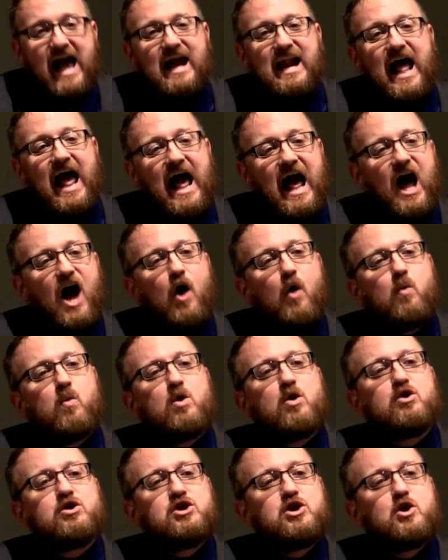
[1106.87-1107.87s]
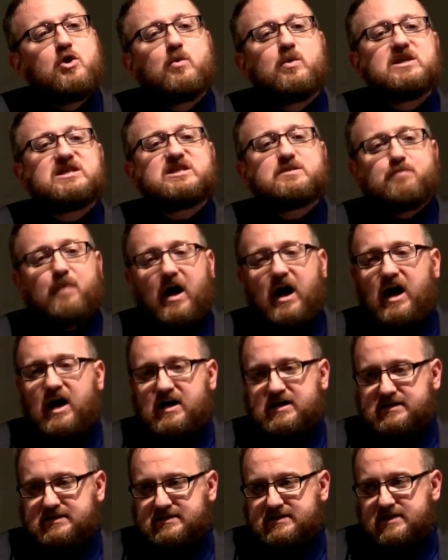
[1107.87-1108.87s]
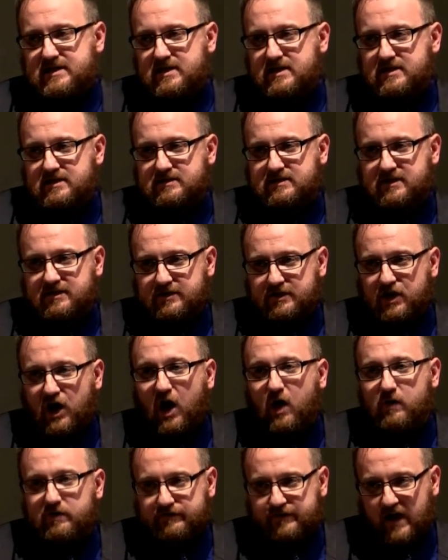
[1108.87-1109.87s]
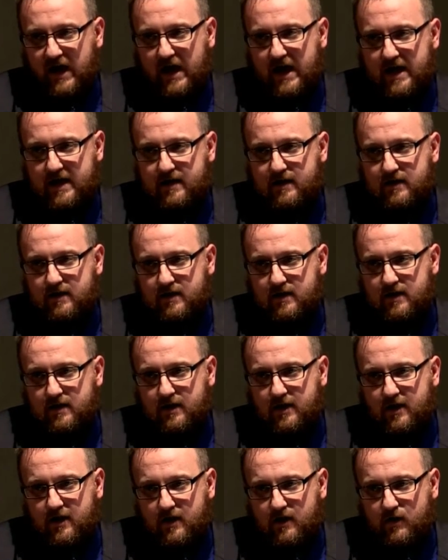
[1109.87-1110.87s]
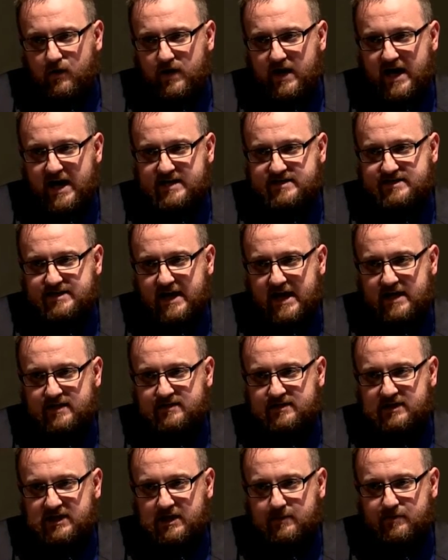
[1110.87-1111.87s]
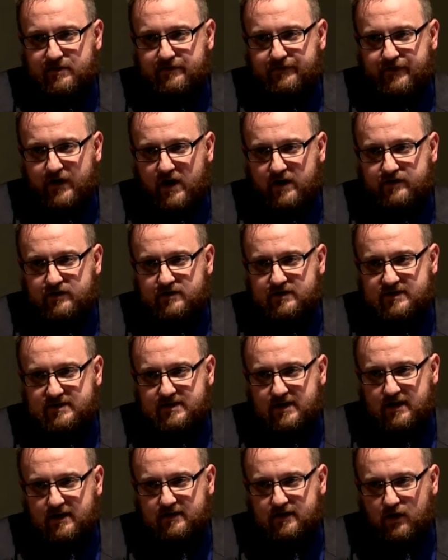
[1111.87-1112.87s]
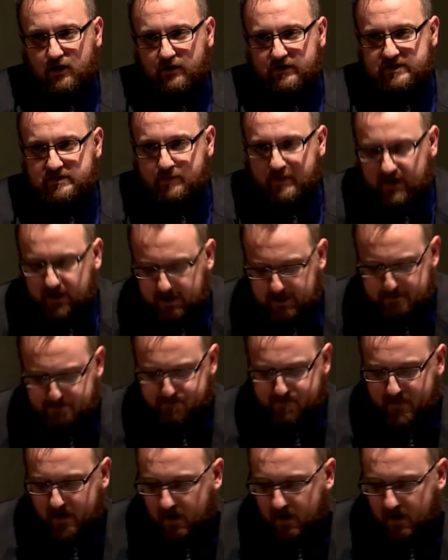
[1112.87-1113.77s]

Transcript: And how will you respond to the call of God? We ask that in the name of the Father, and the Son, and the Holy Spirit.